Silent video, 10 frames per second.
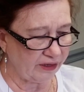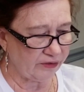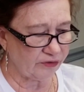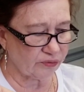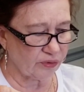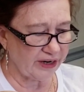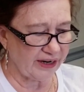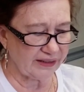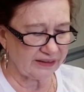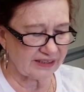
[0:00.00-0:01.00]
a
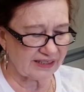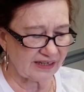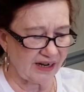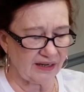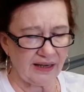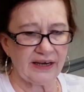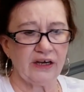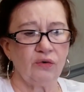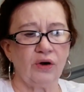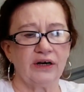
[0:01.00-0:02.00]
thread that's not
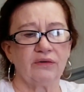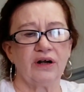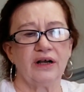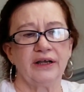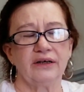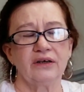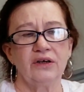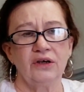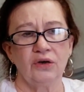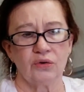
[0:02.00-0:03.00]
laying quite right
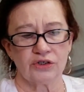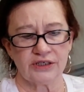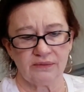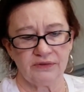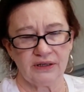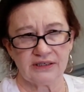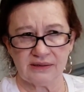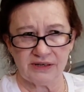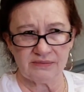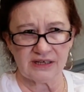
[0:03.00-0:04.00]
or something,
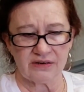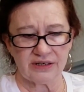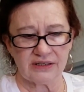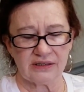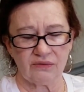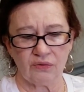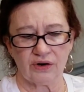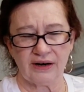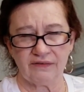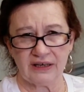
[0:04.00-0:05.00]
sometimes I'll get
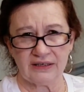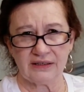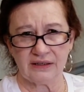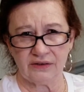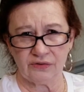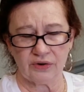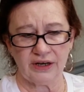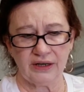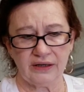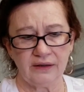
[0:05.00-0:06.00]
where I've ended a
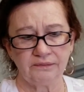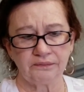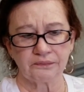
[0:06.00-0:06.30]
thread,